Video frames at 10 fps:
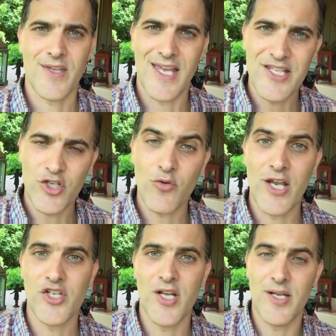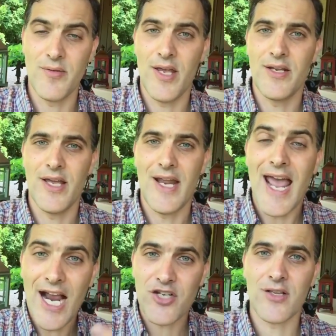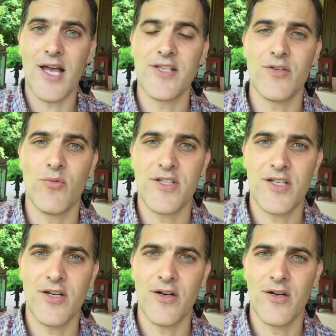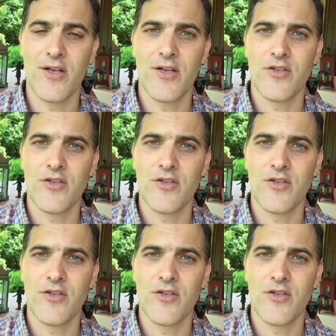Integration and actualizing what's here.